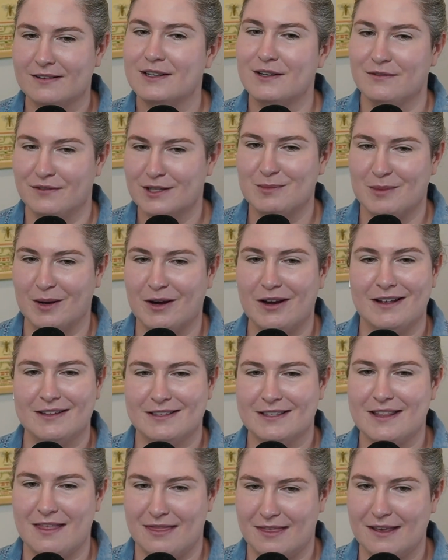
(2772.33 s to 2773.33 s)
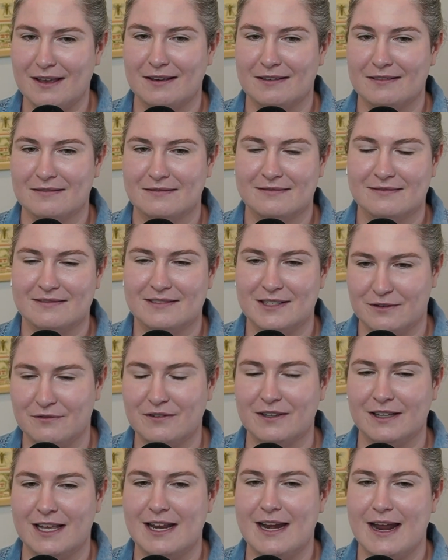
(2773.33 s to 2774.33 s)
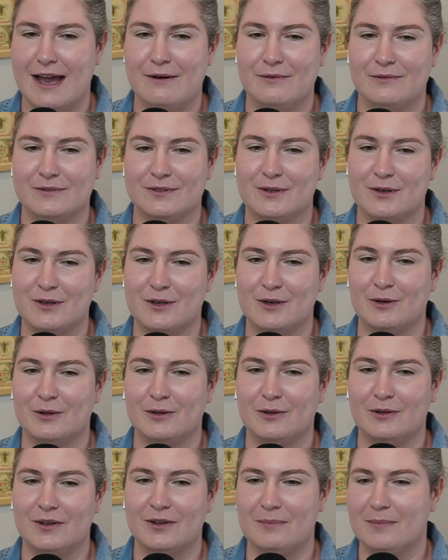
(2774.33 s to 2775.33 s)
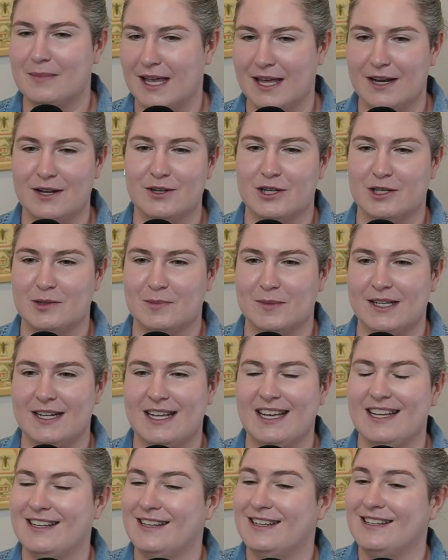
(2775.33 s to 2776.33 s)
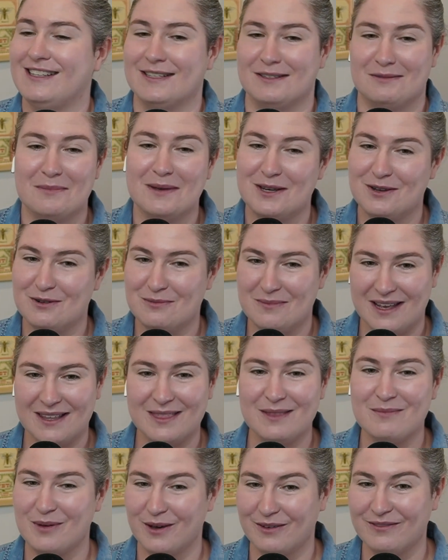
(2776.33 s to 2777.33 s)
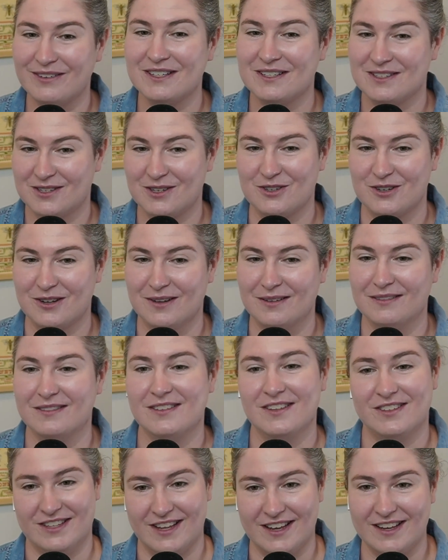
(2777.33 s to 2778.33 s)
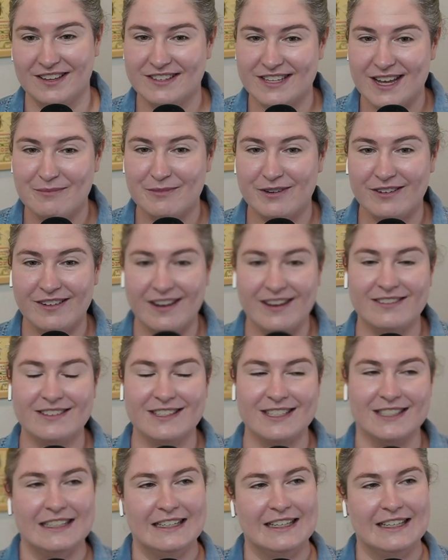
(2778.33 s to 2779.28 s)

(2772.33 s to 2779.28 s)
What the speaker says: You've experienced that thing differently now. So you'll make an adjustment. And it doesn't mean you'll make the perfect decision the second time around.